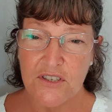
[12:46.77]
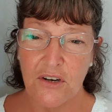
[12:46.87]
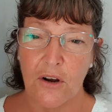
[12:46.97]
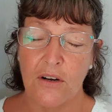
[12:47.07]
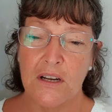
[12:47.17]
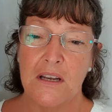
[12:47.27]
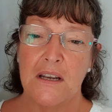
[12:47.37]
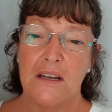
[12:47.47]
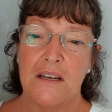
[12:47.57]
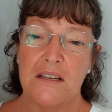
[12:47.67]
I got,
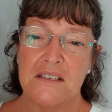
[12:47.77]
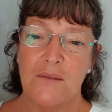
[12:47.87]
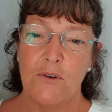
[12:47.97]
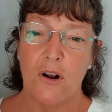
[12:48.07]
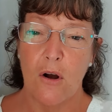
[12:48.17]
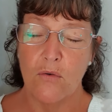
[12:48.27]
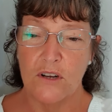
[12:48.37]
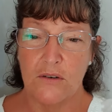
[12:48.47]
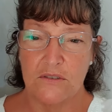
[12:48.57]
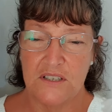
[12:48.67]
is someone
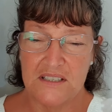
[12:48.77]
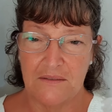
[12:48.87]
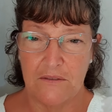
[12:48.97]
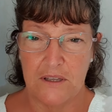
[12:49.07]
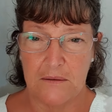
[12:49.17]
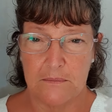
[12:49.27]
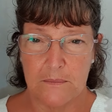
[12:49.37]
holding on to something.